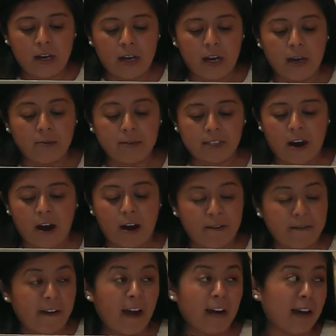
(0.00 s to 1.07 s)
It was a
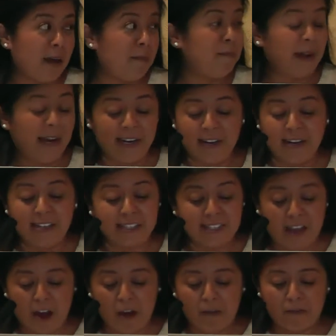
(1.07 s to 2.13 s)
hard-fought campaign in
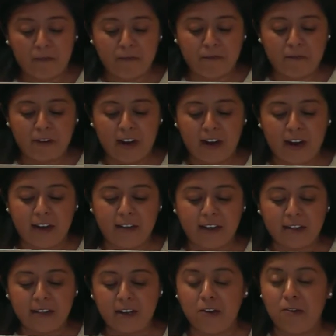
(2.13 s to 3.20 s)
itself
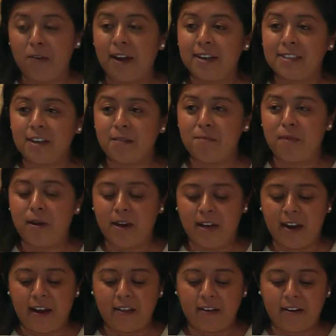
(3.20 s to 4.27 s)
that the U.S. and
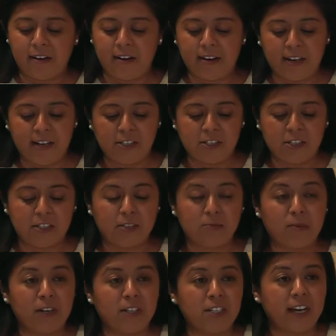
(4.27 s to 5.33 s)
many other nations
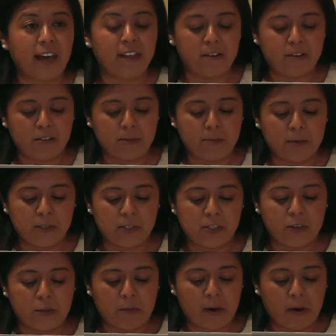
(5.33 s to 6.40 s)
worked together to push
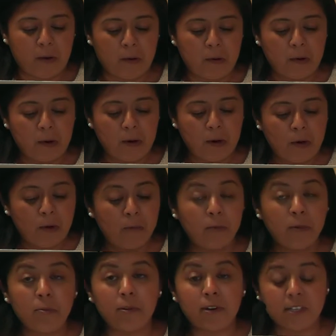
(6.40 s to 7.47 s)
through.
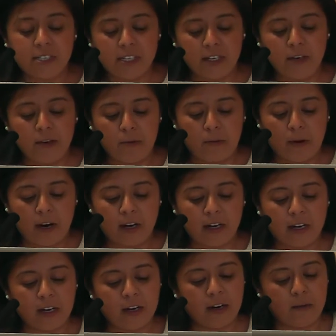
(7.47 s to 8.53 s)
We will continue to work
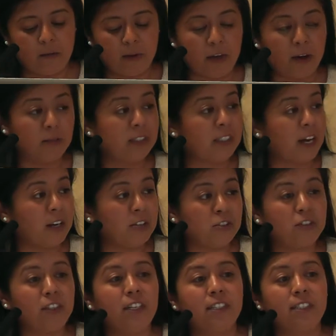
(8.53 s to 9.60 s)
with host
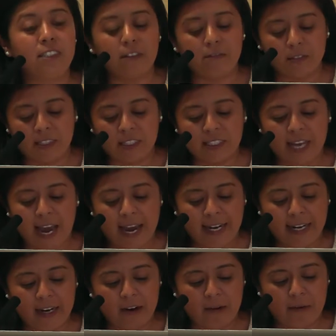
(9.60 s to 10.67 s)
country and civil
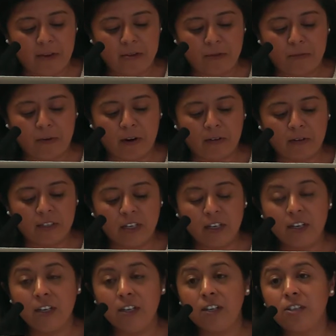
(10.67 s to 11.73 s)
society around the world
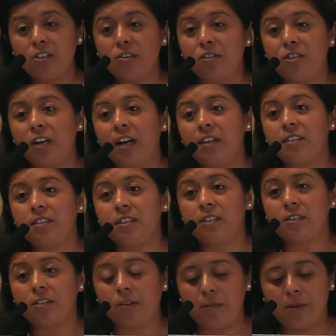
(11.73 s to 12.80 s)
to address
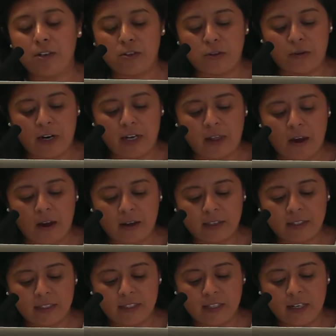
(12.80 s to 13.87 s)
discriminatory
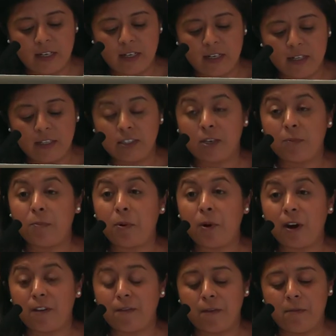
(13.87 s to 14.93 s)
laws,
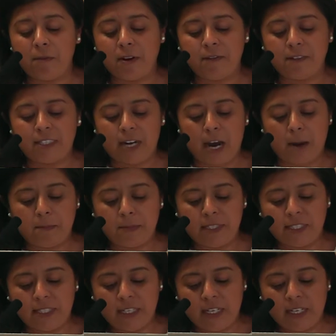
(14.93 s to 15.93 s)
support affirmative steps,